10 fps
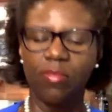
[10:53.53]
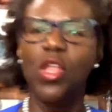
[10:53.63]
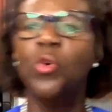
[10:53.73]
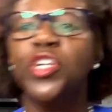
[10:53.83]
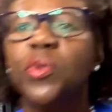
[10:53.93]

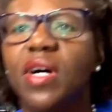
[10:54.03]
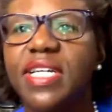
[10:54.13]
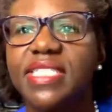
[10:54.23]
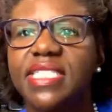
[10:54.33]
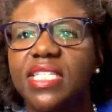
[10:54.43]
Well, you all
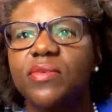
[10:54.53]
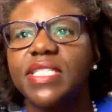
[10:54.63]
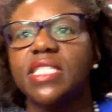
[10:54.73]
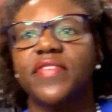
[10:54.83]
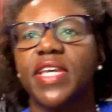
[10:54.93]
can see the
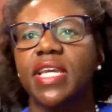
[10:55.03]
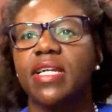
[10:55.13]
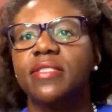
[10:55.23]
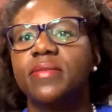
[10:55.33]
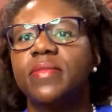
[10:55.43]
rest of it
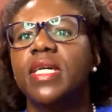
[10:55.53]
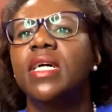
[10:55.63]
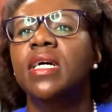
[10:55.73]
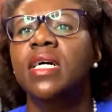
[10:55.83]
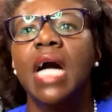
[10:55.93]
here.
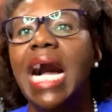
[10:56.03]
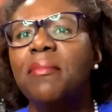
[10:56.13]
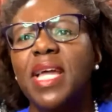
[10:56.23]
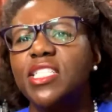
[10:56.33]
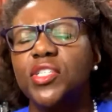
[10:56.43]
I'm
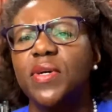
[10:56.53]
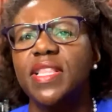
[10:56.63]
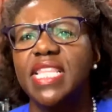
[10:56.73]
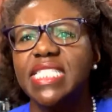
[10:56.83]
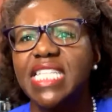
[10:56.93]
not doing
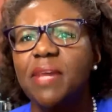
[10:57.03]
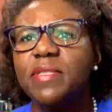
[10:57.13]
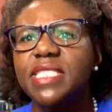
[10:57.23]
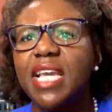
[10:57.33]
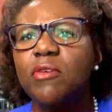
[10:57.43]
this type of
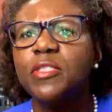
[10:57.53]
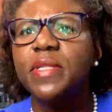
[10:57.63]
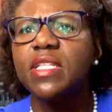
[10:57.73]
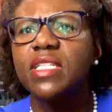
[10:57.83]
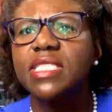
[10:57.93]
sandwich, but
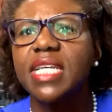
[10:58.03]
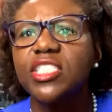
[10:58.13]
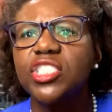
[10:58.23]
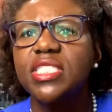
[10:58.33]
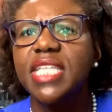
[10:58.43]
it looks like
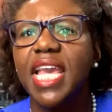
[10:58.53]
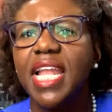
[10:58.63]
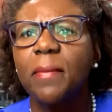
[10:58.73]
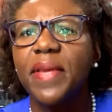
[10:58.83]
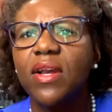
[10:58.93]
she's
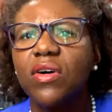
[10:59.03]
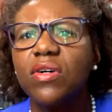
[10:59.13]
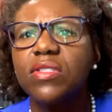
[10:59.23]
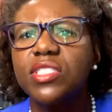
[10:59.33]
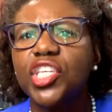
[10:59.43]
getting
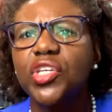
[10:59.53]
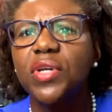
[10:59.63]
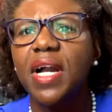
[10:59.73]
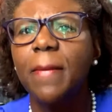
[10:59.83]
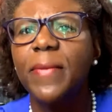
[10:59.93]
pickles,
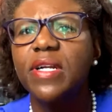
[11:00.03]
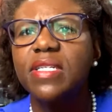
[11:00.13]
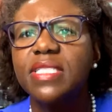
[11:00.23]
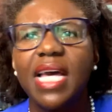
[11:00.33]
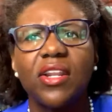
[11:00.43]

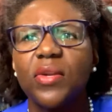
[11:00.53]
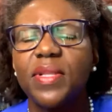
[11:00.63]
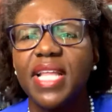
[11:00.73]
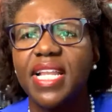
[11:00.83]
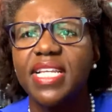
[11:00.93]
cucumbers, I don't know
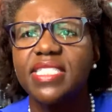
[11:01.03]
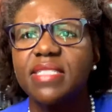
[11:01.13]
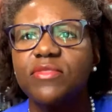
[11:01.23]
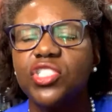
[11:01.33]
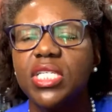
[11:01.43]
what that is,
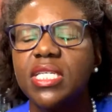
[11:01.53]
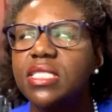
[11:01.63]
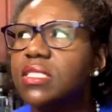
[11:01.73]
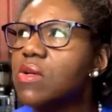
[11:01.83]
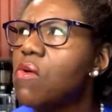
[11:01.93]
some
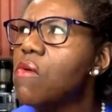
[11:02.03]
cheese.